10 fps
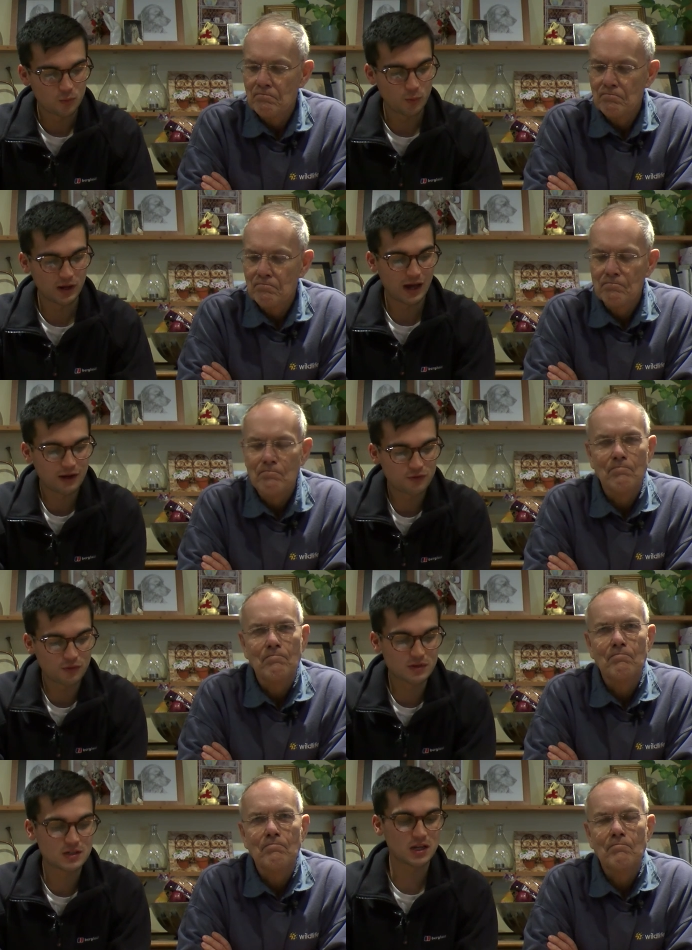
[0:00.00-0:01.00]
Speaker 1: we had
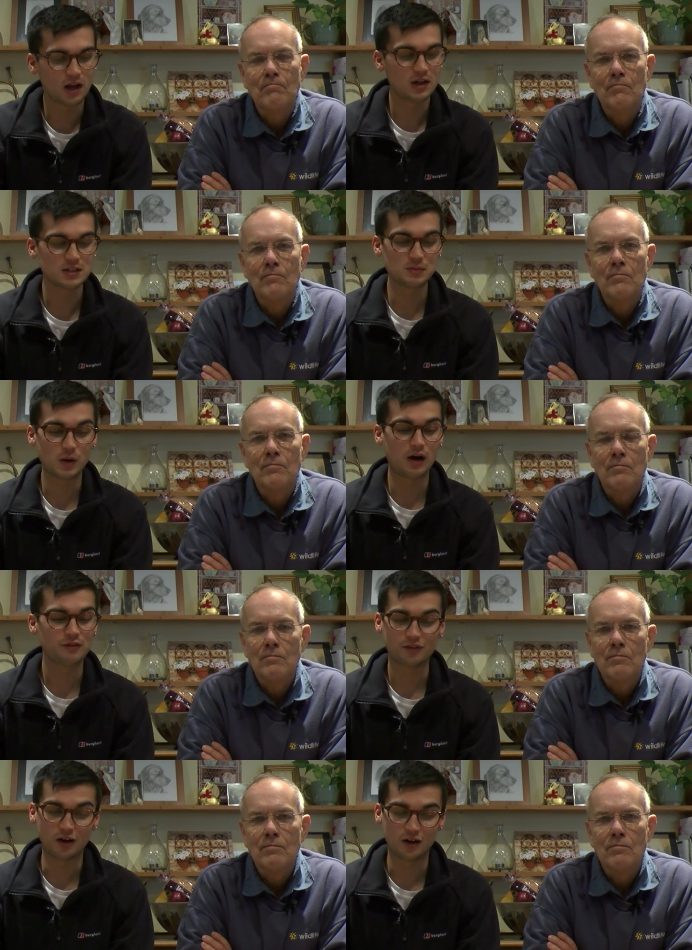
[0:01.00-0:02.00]
from Slarty
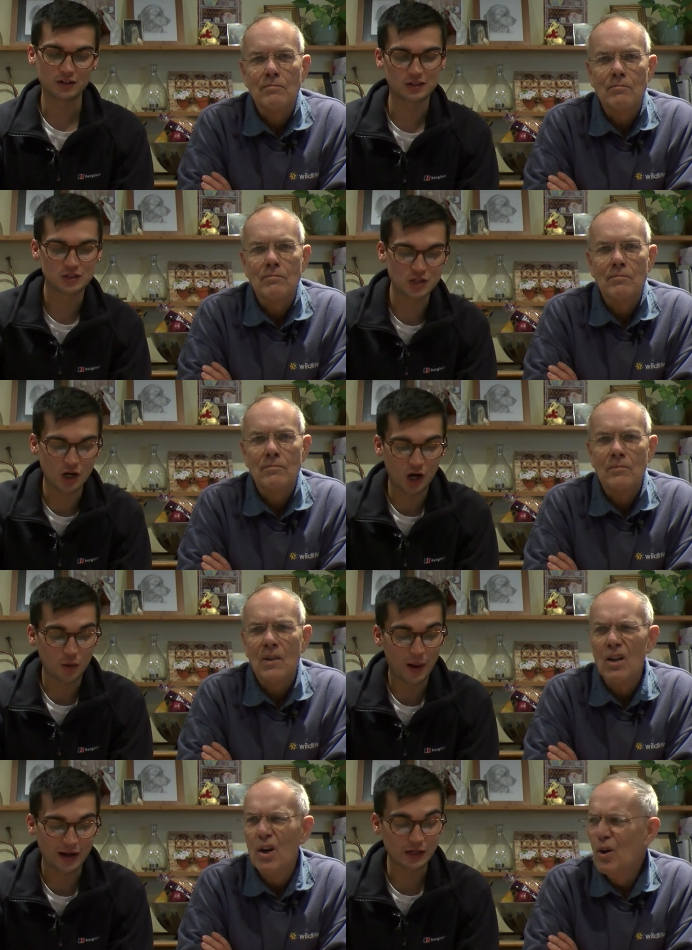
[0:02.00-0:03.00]
Barfart,
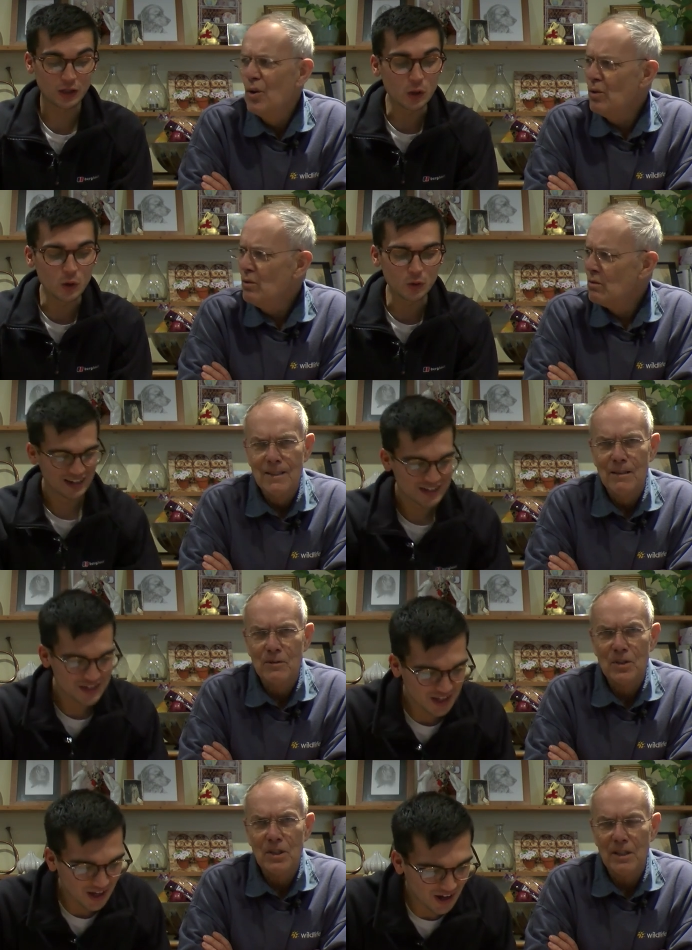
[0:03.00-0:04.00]
Star Panikoo,
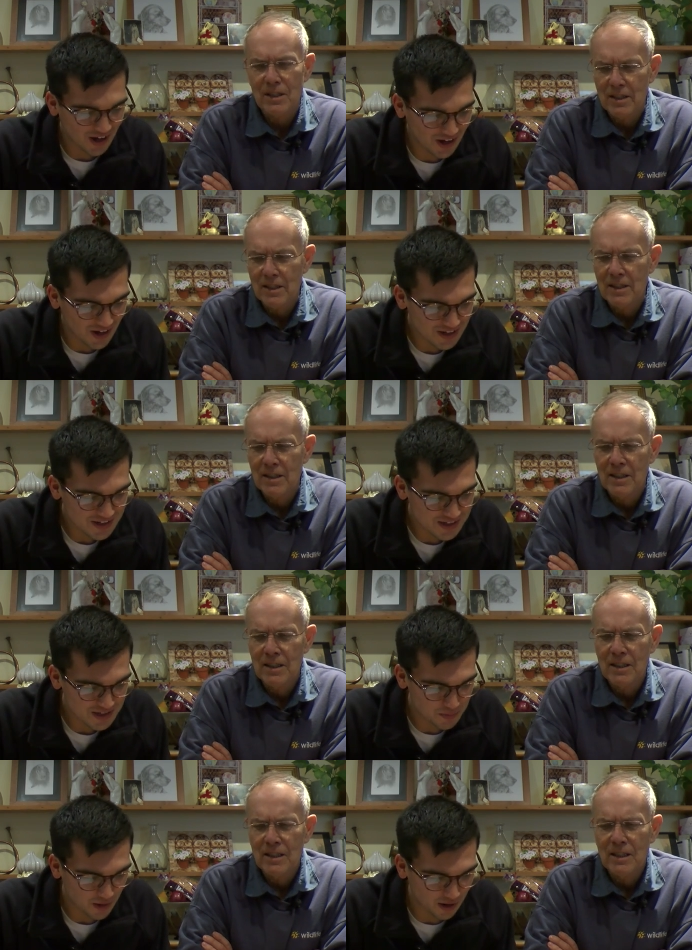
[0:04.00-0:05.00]

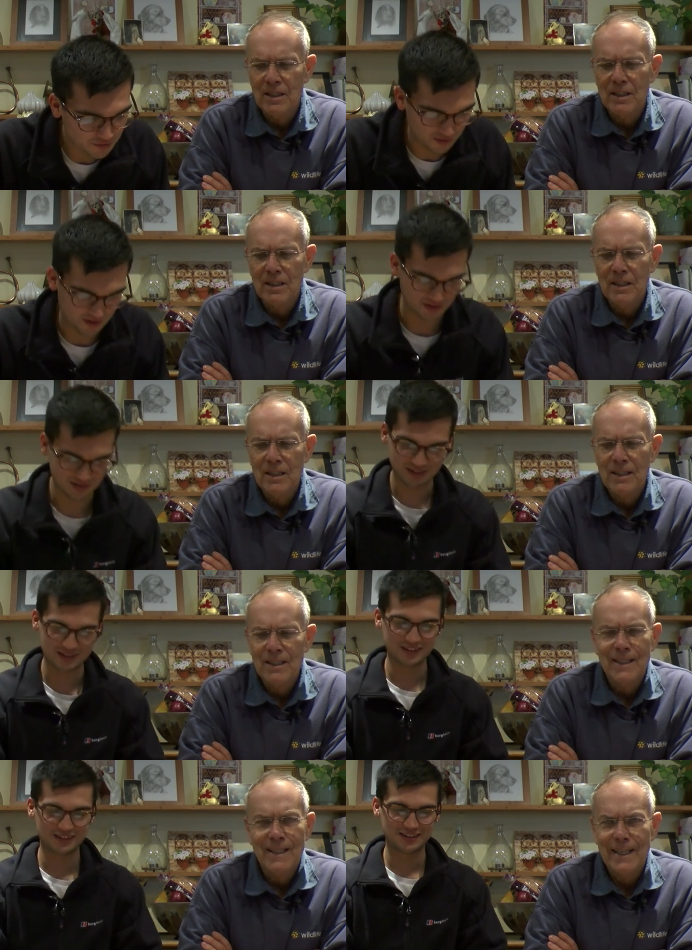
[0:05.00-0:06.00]
Slarty Barfart.
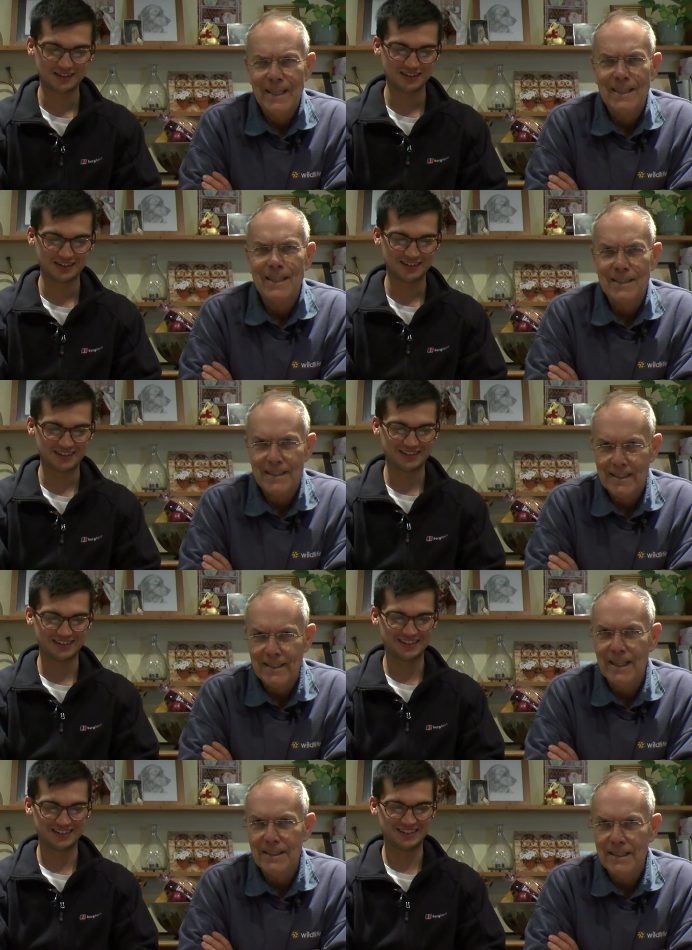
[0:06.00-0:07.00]
Speaker 2: Yeah, let's
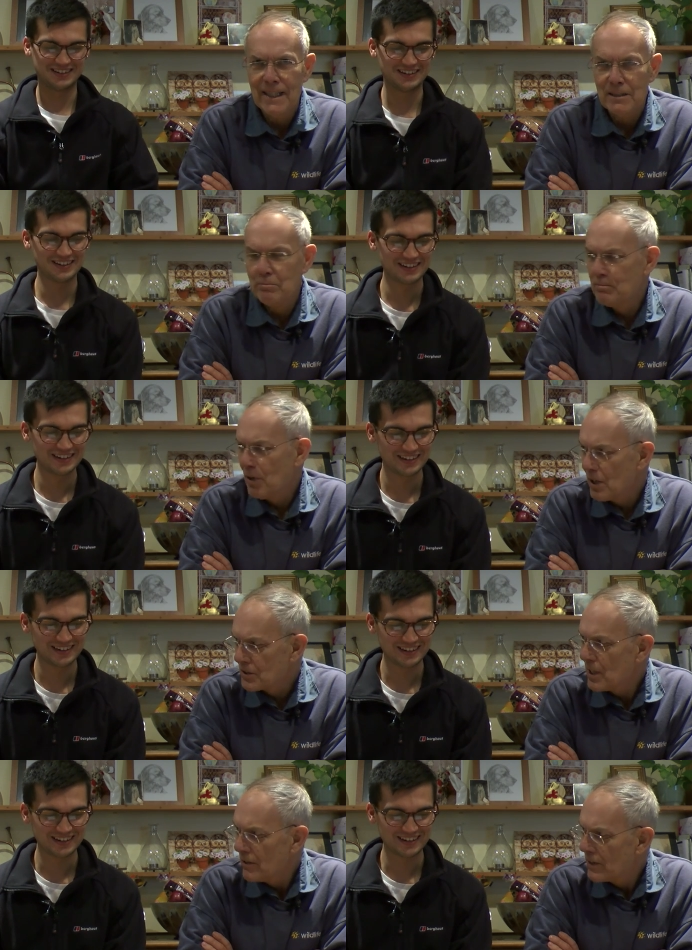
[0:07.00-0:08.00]
let let's
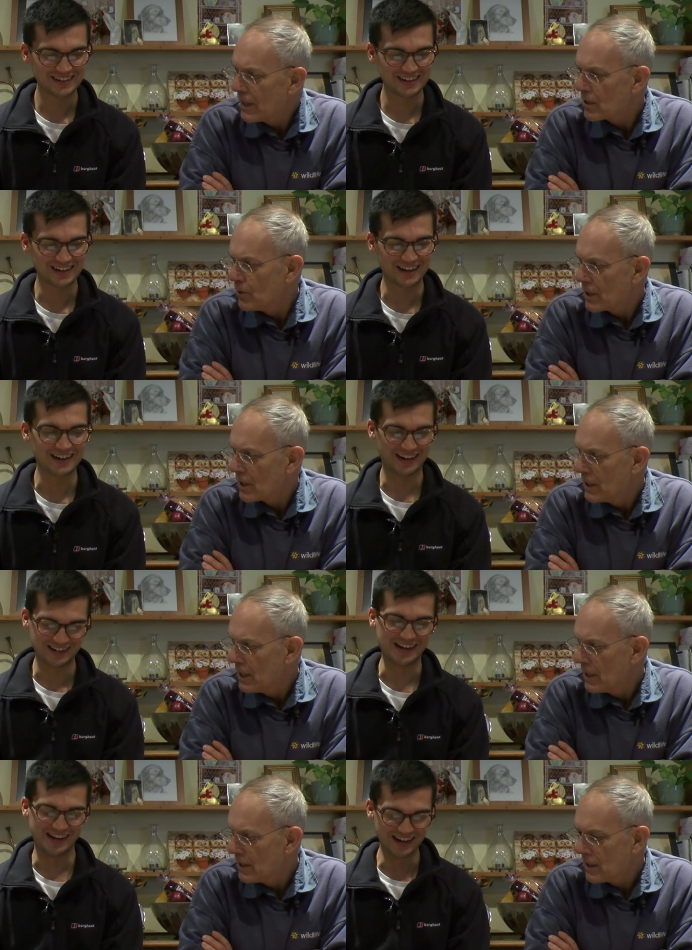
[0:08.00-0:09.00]
pass over that quickly.
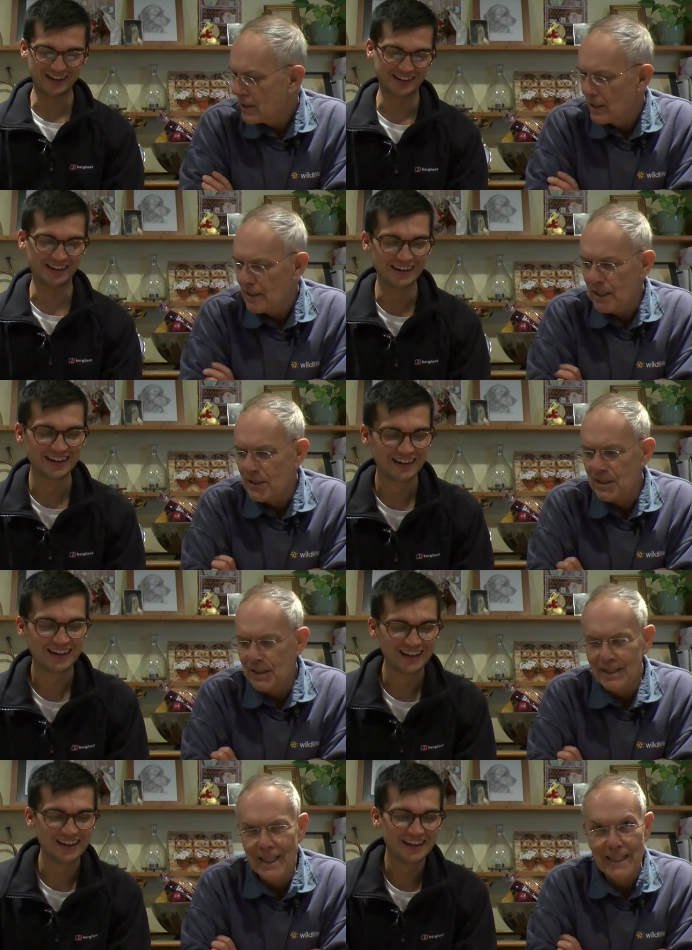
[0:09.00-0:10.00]
Uh, okay, I okay. think
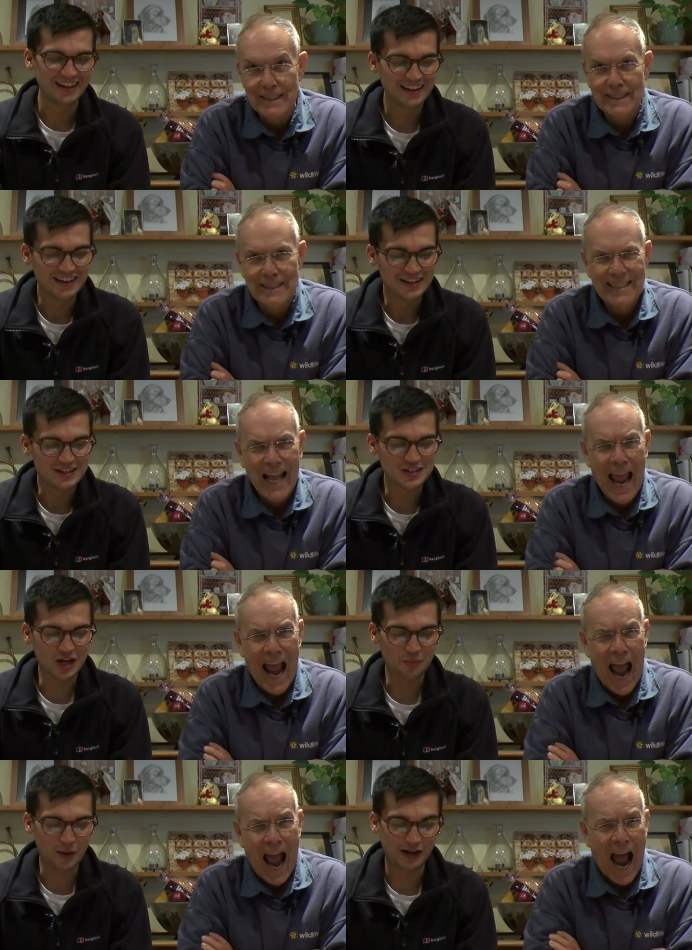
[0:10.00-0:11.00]
that's yes.
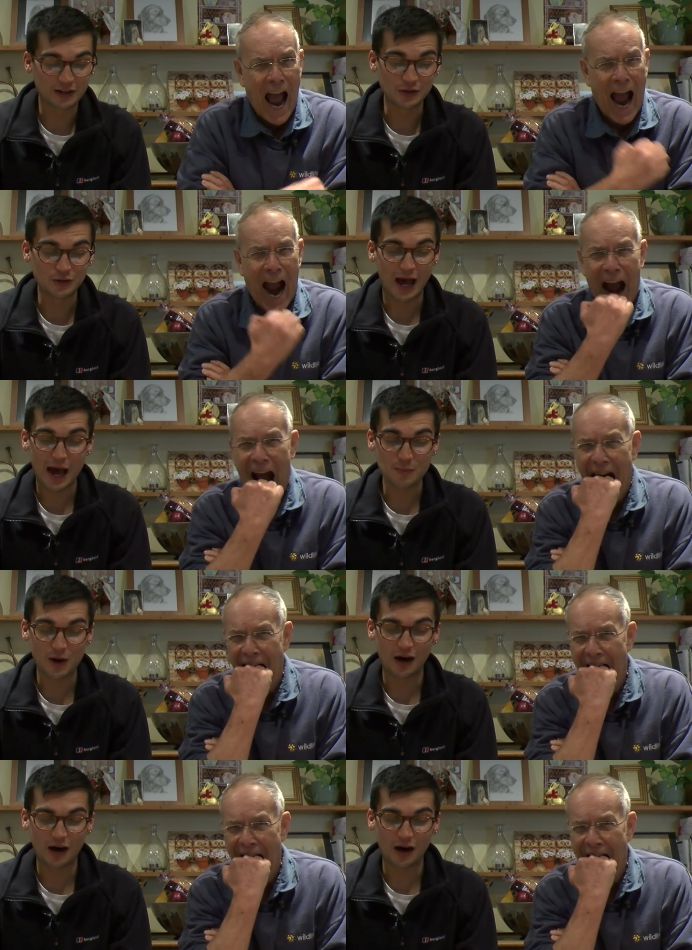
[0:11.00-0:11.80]
Speaker 1: Star Panikoo, Amber